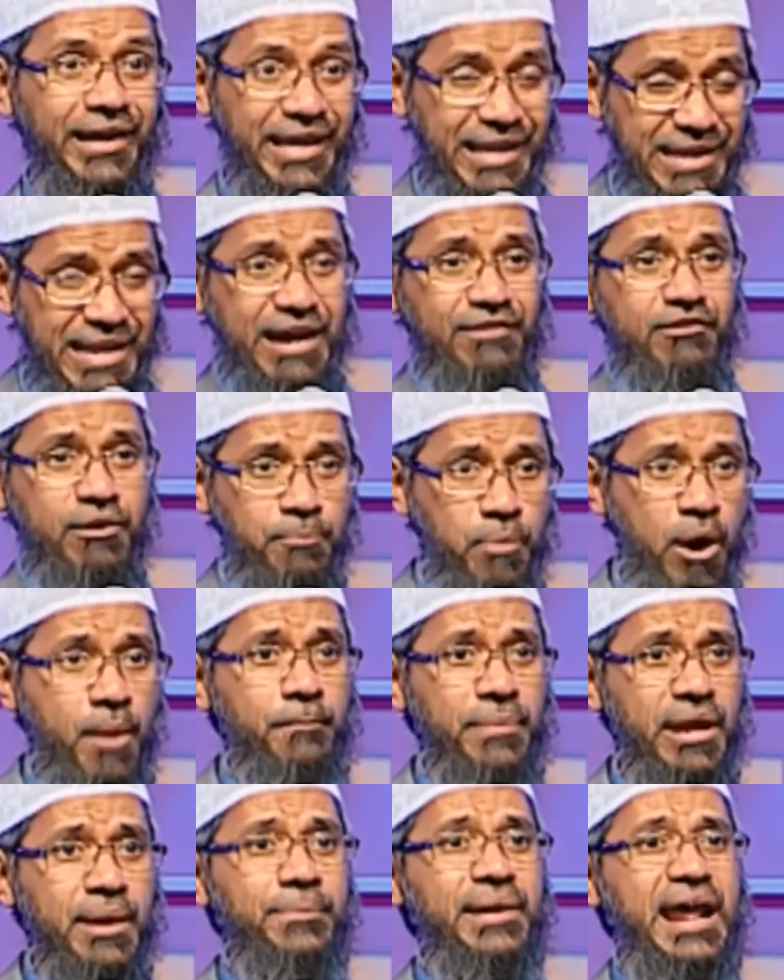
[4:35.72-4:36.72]
In our
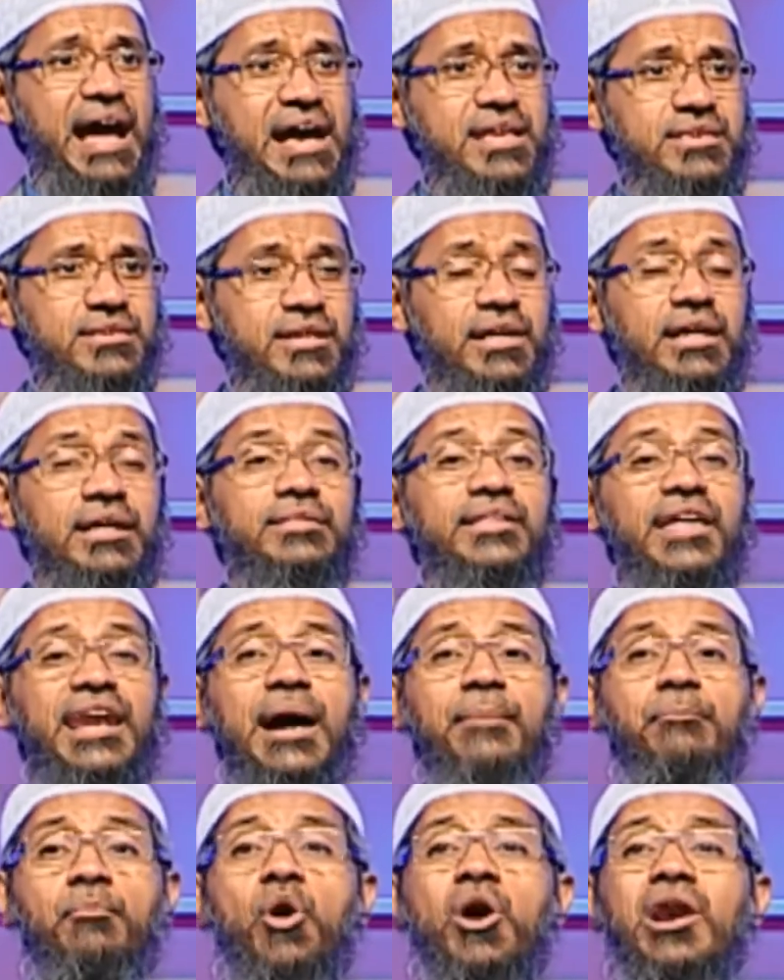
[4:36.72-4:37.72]
Bombay branch, there
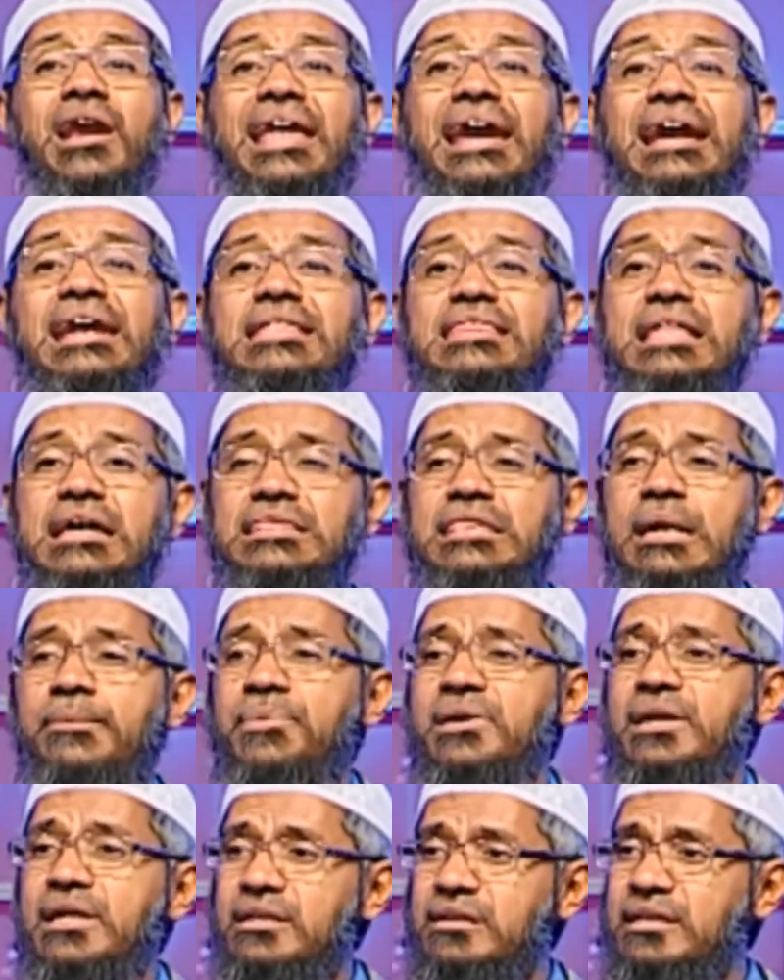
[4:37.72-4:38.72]
are more ladies
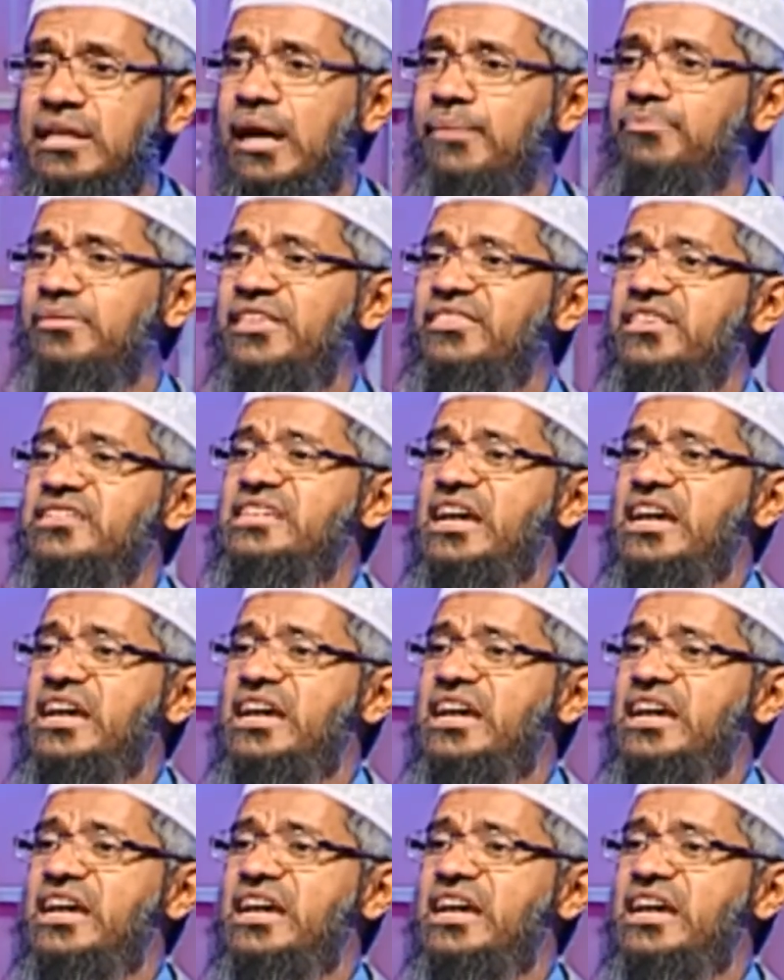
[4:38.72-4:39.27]
accepting Islam than the